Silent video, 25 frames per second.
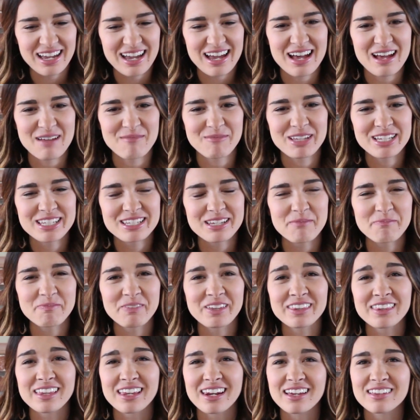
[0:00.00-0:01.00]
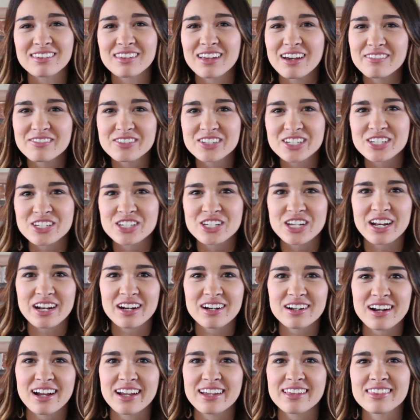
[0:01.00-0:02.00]
It's something that I love to
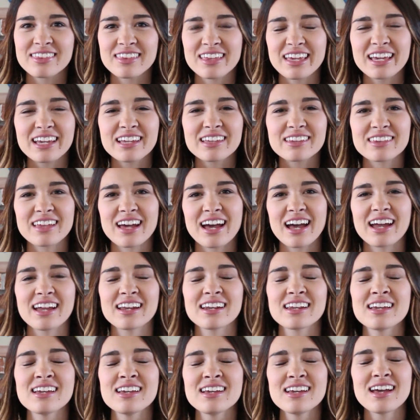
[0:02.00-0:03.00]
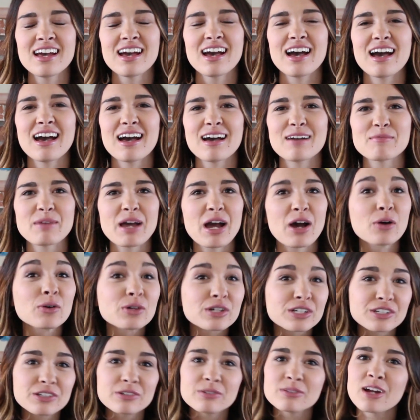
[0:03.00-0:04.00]
share. I think that how
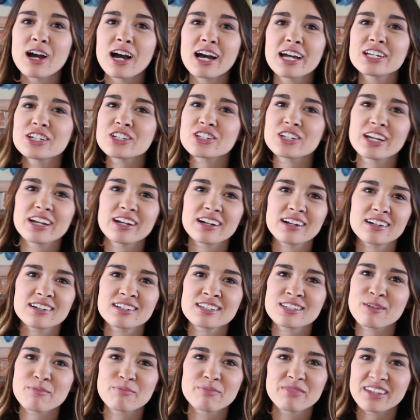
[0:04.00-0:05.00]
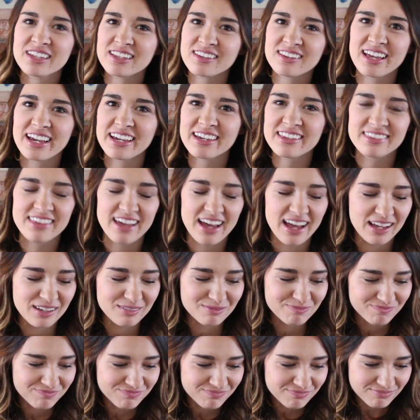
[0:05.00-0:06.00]
could you not share something like
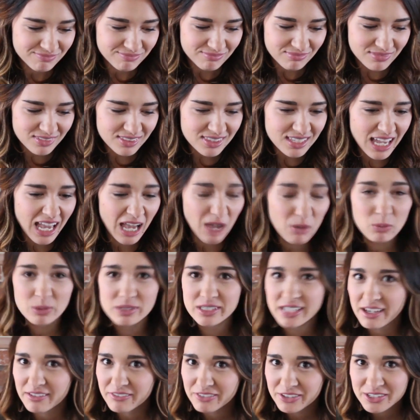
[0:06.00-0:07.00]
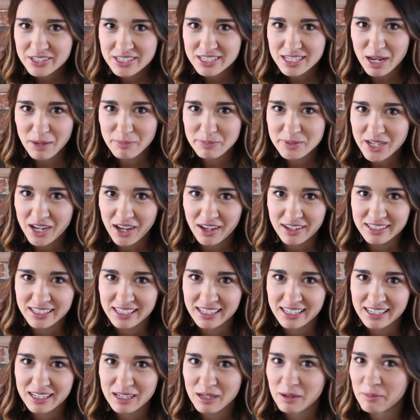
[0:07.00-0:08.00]
that? I will never stop
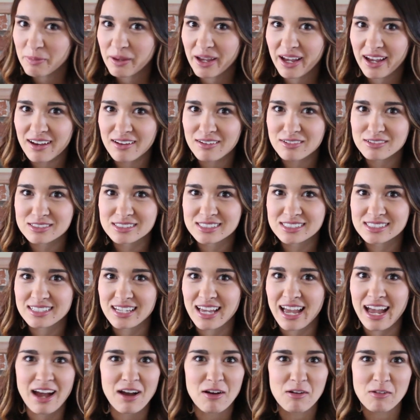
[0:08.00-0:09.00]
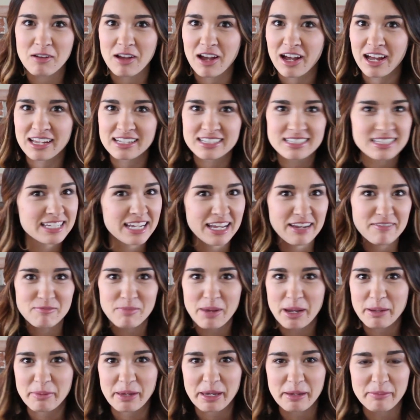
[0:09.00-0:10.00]
talking about how God saved
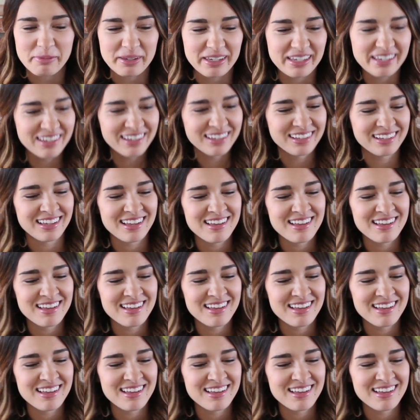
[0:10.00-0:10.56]
my baby.